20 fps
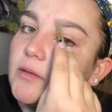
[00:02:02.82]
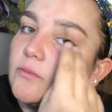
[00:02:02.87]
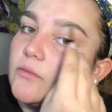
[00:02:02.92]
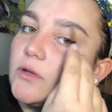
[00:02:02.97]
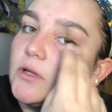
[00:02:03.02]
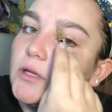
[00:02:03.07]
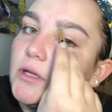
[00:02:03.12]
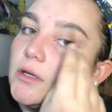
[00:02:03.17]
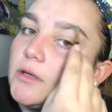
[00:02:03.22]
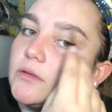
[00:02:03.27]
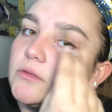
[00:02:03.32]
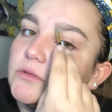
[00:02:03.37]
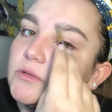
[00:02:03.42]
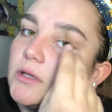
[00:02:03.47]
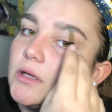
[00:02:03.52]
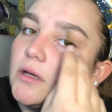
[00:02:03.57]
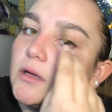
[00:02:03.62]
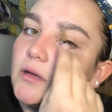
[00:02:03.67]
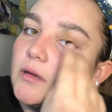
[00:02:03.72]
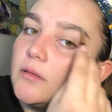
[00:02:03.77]
videos.
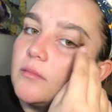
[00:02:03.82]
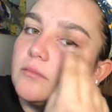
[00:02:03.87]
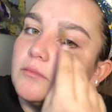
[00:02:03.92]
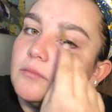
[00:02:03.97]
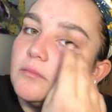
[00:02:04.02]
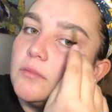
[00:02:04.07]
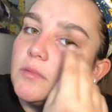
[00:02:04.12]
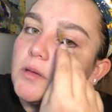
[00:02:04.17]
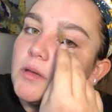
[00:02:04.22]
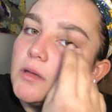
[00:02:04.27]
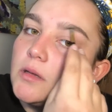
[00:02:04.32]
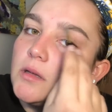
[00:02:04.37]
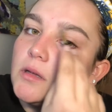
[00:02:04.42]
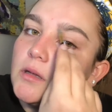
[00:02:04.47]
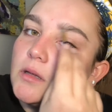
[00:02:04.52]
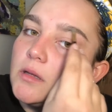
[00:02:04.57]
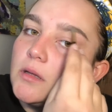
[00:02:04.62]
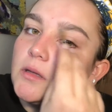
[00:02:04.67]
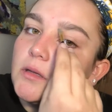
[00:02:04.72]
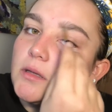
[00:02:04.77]

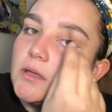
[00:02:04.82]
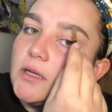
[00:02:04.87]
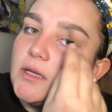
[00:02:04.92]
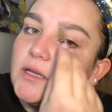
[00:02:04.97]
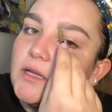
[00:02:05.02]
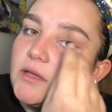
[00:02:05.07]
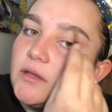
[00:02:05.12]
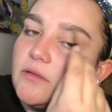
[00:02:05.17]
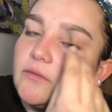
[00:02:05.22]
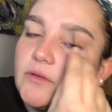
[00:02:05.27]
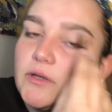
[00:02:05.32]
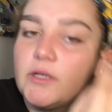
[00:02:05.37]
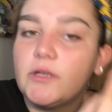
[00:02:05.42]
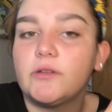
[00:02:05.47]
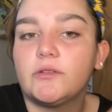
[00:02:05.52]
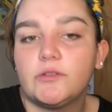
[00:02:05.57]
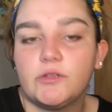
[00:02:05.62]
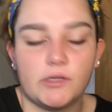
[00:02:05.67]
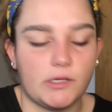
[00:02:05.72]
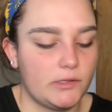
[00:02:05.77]
Any other videos
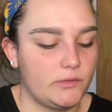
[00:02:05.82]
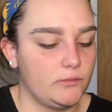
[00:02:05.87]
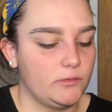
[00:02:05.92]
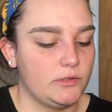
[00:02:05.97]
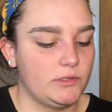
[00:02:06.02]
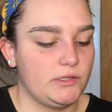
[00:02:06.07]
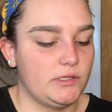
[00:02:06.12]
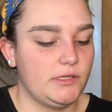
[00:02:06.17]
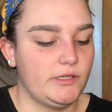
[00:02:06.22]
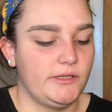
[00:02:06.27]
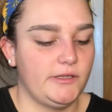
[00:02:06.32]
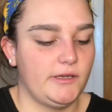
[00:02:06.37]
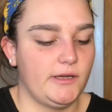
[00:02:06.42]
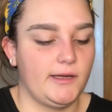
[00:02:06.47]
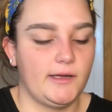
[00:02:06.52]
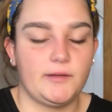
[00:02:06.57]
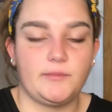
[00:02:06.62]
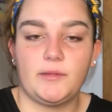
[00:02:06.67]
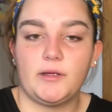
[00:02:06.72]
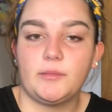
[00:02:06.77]
you guys want to see, I
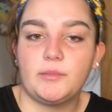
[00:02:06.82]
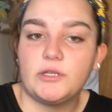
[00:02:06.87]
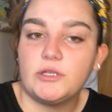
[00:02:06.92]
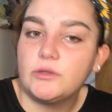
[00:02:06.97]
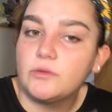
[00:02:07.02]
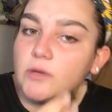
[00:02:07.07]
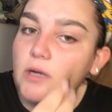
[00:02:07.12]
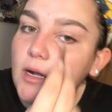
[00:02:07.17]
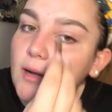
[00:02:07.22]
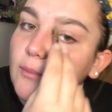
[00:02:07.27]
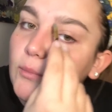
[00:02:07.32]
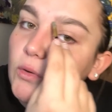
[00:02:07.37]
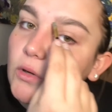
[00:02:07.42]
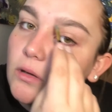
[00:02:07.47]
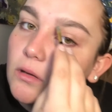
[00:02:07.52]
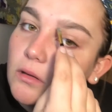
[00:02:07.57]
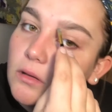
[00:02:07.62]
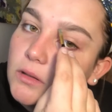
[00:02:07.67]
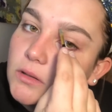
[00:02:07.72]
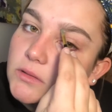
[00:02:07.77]
could maybe do a couple
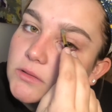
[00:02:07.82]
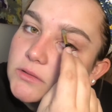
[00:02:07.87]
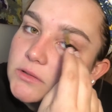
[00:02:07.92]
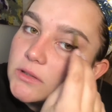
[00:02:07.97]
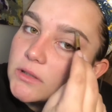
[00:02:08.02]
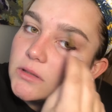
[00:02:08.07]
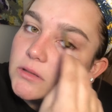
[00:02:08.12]
hauls.